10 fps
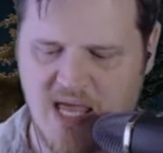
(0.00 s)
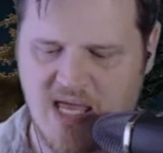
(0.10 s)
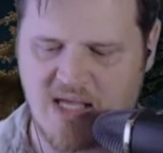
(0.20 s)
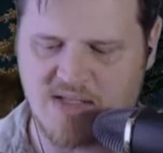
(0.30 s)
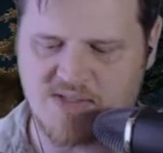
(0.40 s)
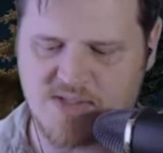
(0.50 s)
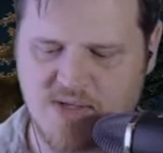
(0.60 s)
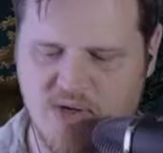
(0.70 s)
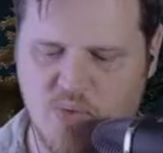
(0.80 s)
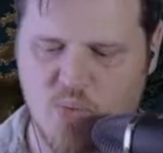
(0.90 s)
and
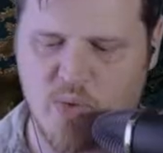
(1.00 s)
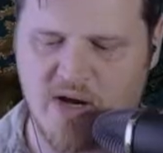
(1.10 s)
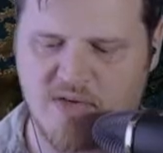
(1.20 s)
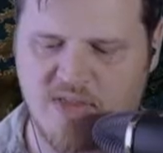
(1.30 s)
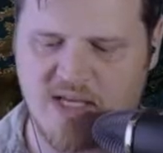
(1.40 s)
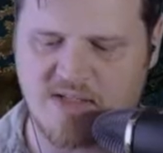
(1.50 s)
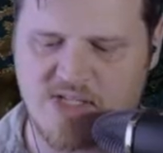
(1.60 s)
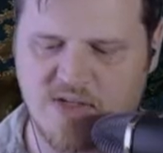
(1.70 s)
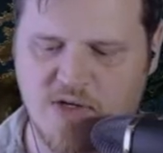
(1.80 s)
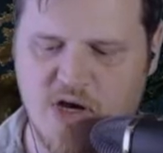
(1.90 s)
where things
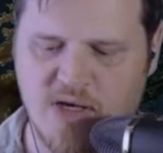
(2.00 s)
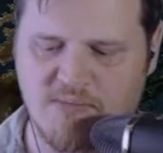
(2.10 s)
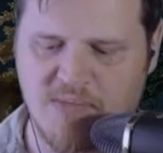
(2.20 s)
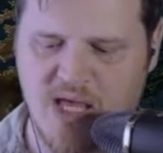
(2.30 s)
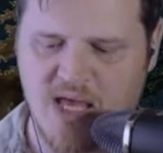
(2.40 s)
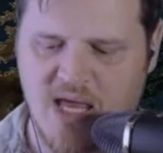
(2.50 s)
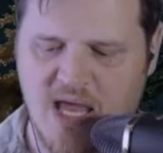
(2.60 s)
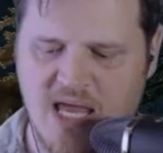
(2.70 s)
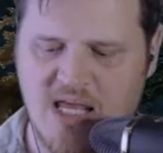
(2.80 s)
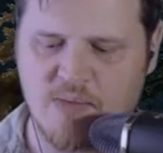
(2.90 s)
had gone.
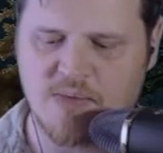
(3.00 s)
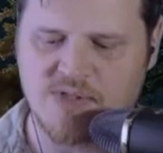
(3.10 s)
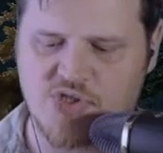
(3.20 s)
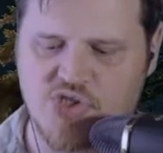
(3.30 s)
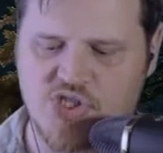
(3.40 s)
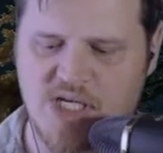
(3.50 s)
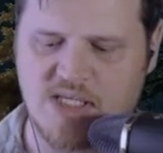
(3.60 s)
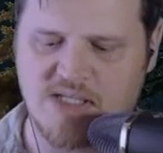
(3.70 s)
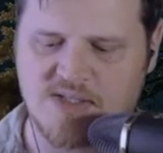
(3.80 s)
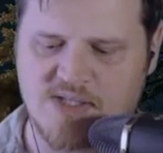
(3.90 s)
And it was
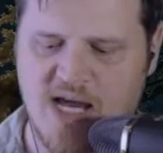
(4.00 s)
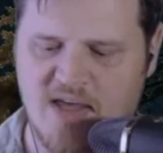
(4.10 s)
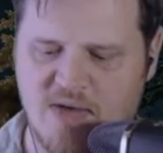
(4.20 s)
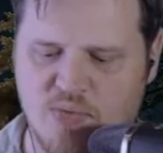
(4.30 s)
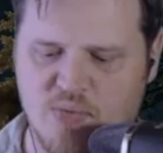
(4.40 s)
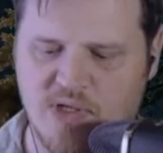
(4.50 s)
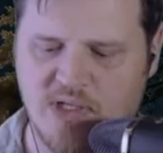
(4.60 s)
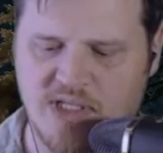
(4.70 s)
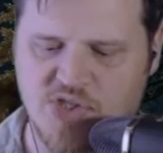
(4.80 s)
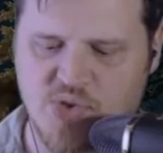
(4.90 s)
genius. I
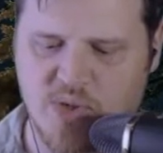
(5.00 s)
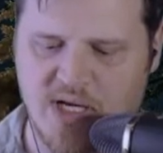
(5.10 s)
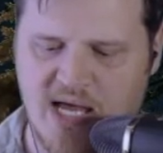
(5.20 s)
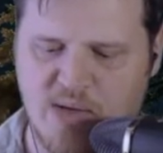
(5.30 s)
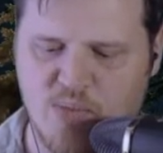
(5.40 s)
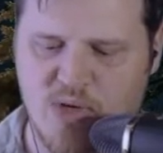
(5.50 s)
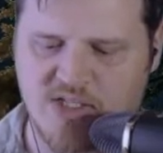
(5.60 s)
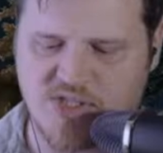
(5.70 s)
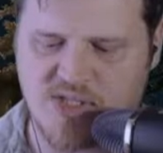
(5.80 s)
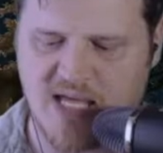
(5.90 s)
really enjoyed it. I
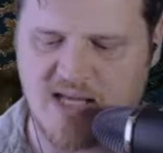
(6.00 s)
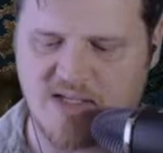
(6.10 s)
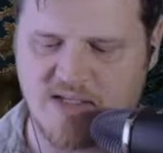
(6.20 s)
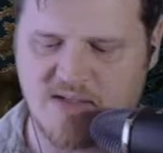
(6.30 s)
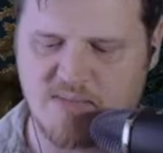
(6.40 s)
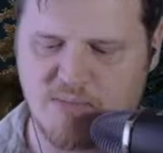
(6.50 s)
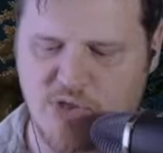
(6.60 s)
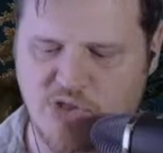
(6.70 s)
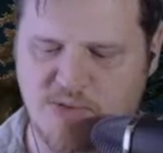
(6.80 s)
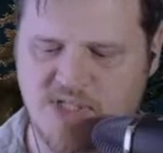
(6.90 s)
watched that
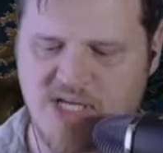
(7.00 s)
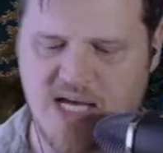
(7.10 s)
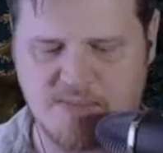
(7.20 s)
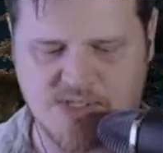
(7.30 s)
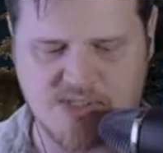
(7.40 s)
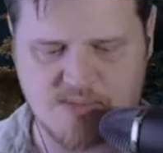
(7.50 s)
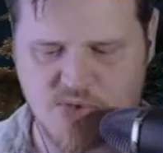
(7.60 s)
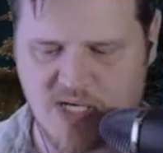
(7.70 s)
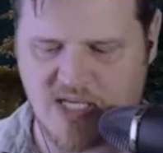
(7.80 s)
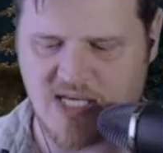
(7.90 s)
multiple times,
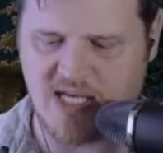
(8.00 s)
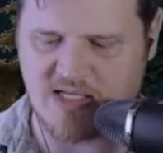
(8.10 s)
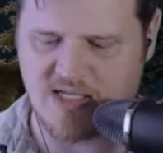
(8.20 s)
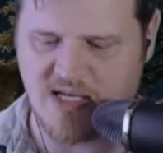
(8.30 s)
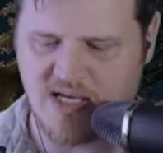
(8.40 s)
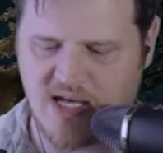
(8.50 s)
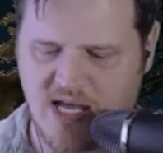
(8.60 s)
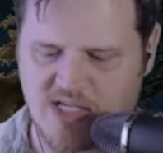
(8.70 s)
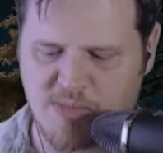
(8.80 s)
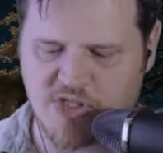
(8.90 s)
trying to get
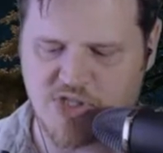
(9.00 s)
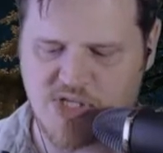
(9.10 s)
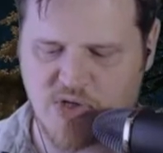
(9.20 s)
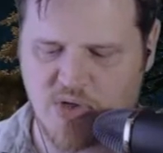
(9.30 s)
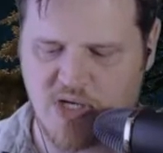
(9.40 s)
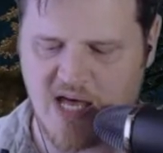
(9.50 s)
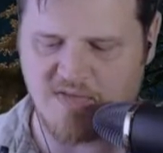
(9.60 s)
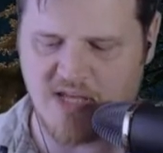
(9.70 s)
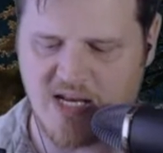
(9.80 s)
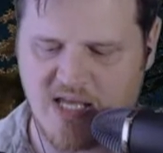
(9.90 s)
as much as I could out
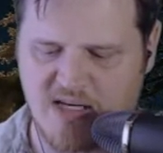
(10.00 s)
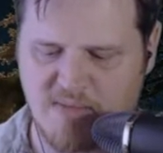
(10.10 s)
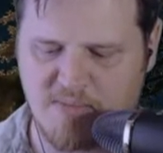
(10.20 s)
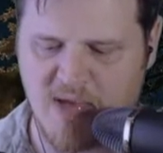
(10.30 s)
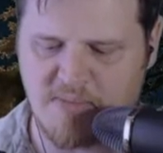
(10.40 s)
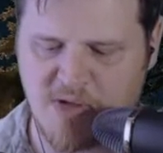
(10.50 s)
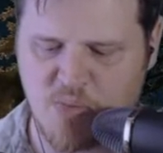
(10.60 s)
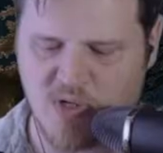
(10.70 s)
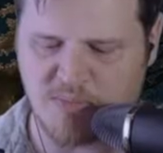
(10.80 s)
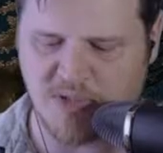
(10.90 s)
of it, and it made me
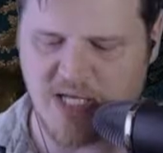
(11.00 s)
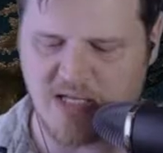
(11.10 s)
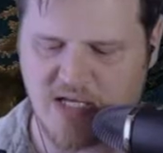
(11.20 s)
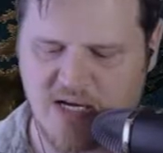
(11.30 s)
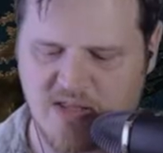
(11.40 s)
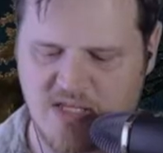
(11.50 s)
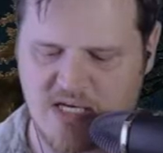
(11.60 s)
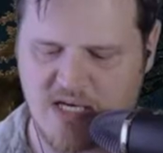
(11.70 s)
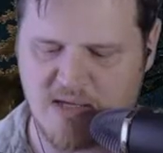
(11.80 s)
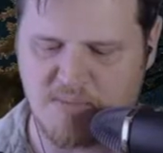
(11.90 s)
want to play a lot of
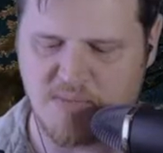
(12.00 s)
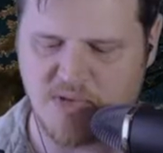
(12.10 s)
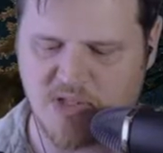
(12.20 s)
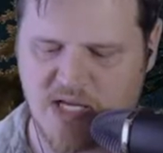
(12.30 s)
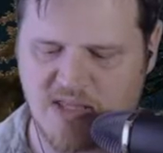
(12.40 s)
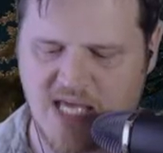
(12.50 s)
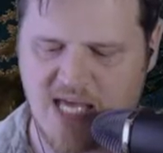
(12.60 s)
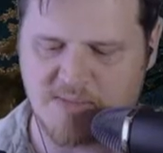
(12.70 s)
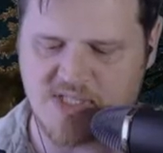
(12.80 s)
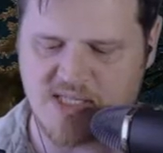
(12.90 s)
the
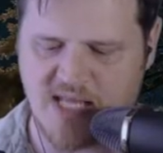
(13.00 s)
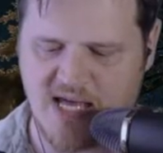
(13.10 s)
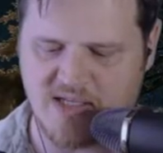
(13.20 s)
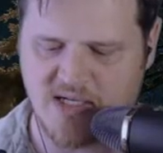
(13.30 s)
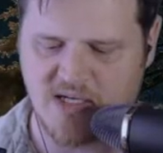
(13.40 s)
games that